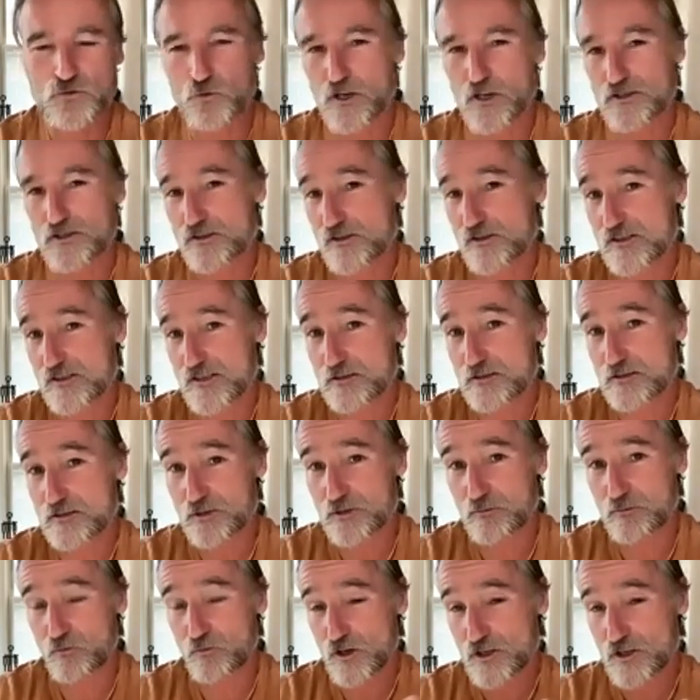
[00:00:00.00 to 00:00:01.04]
What's the
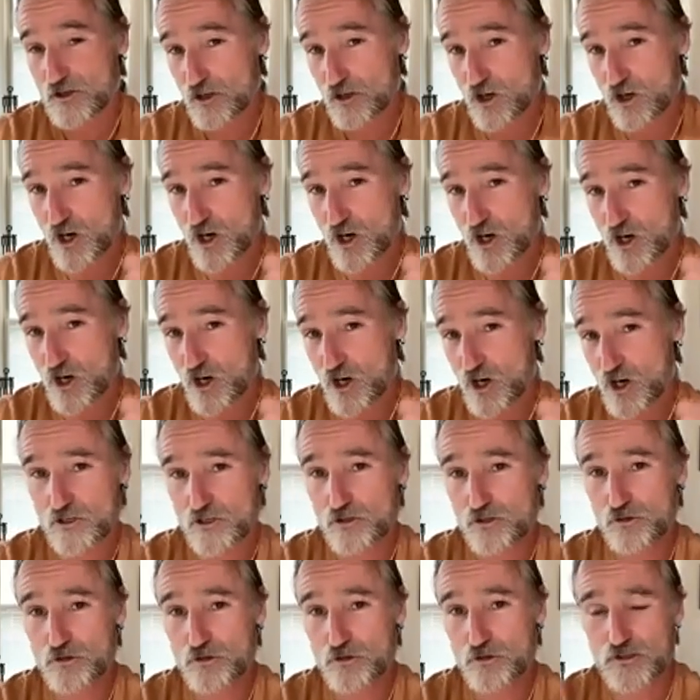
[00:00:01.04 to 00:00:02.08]
symptom? What's the cause
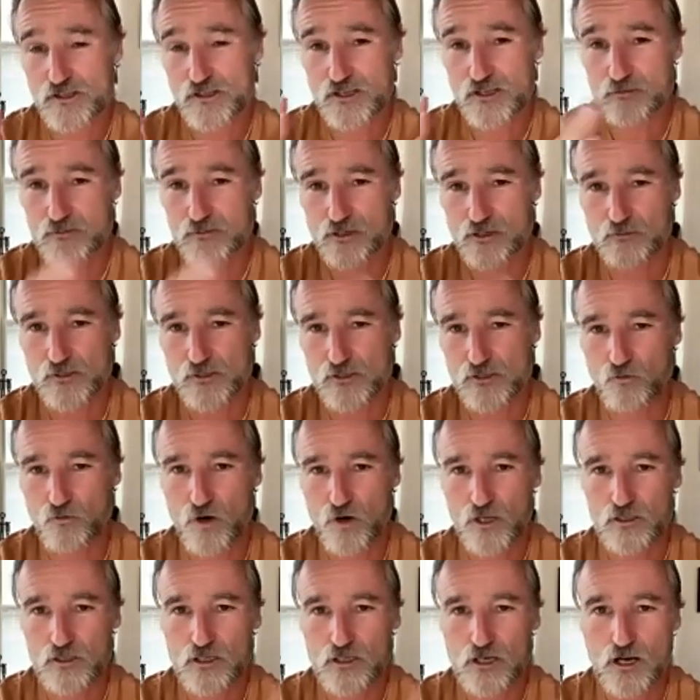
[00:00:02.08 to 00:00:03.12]
to your symptom? Is it
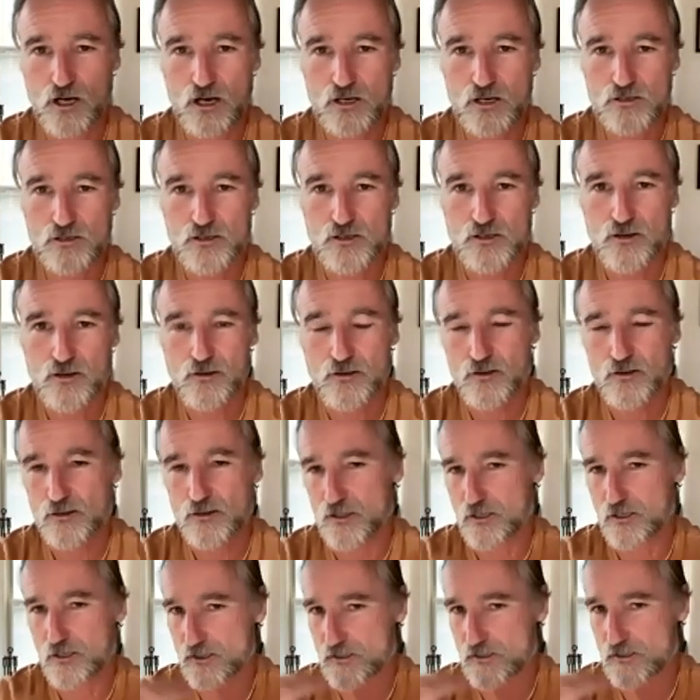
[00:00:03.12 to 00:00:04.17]
one cause?
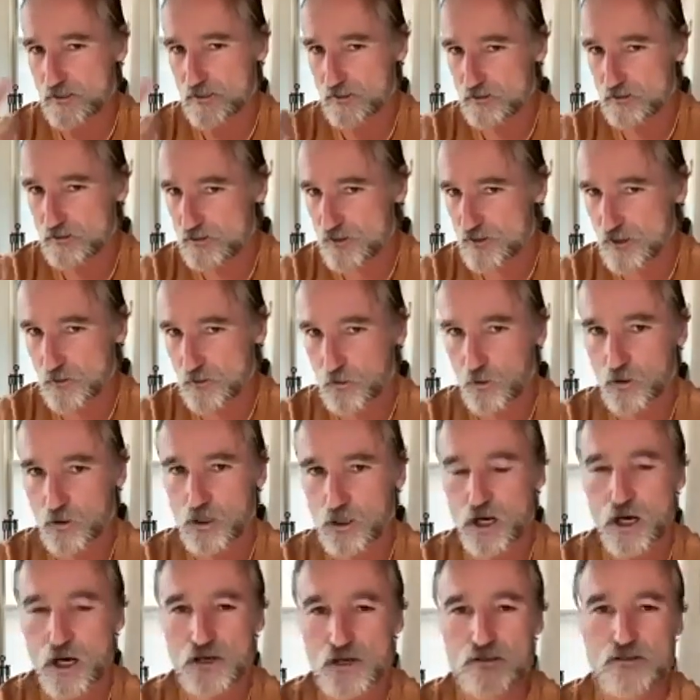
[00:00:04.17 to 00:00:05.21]
Is it several
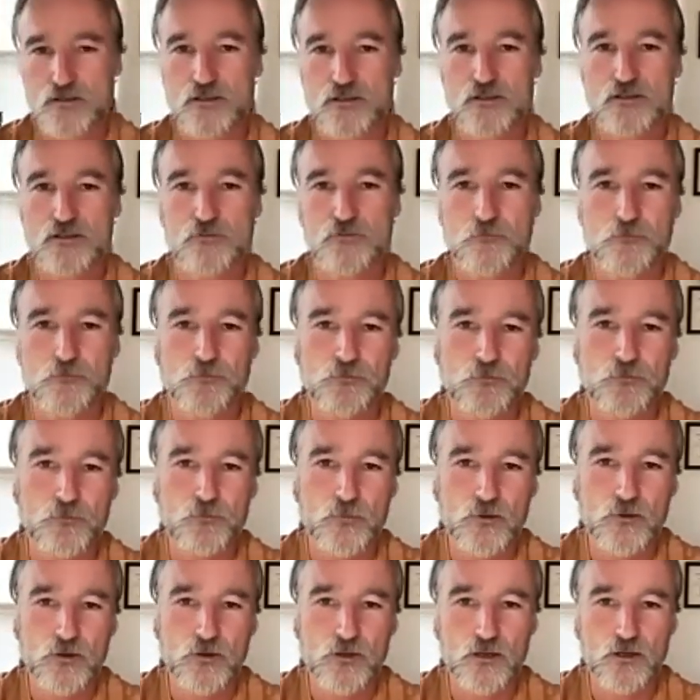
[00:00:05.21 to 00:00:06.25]
causes?
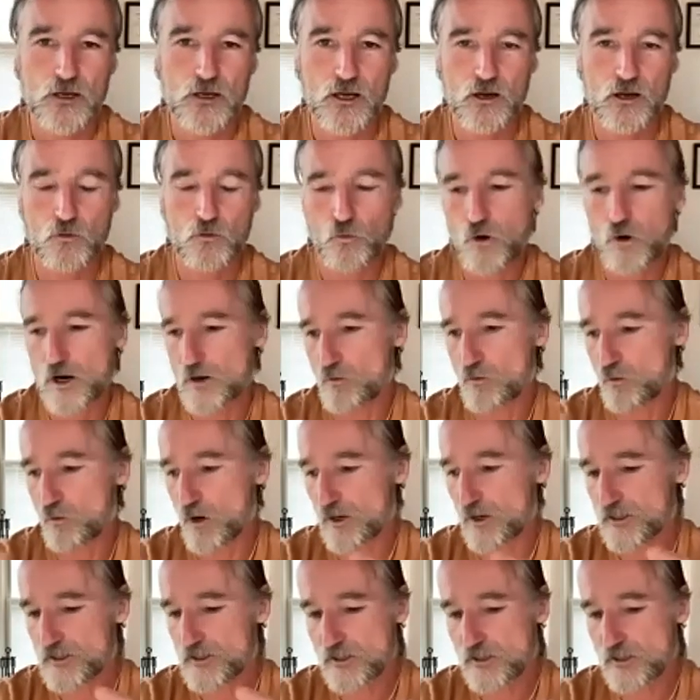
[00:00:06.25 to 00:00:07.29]

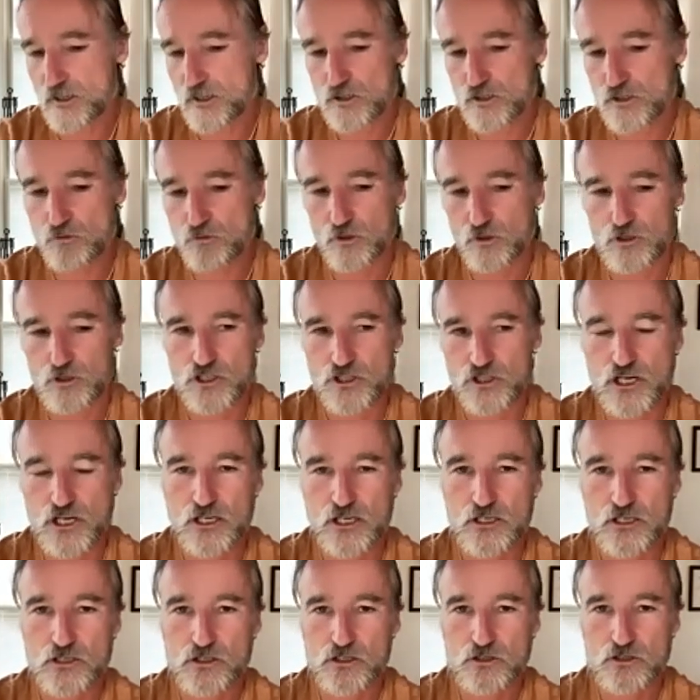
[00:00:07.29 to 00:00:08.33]
What is it that you want to
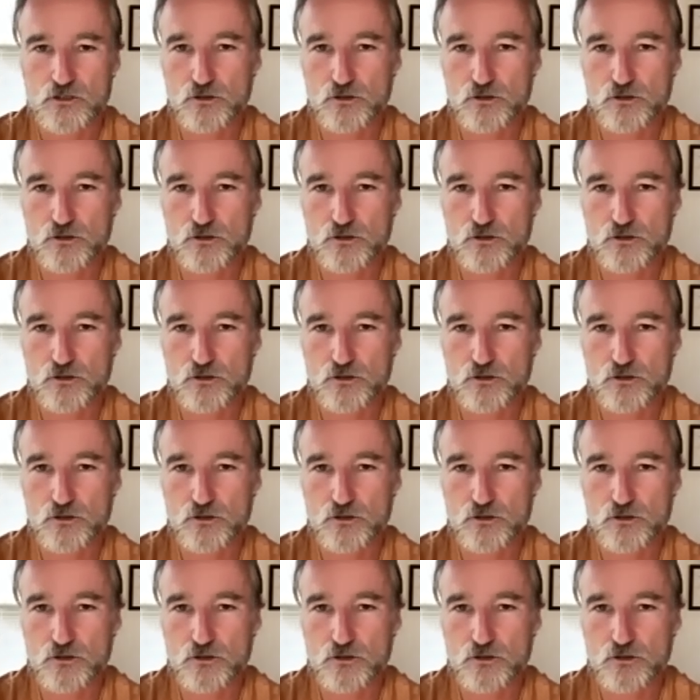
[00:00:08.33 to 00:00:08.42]
change?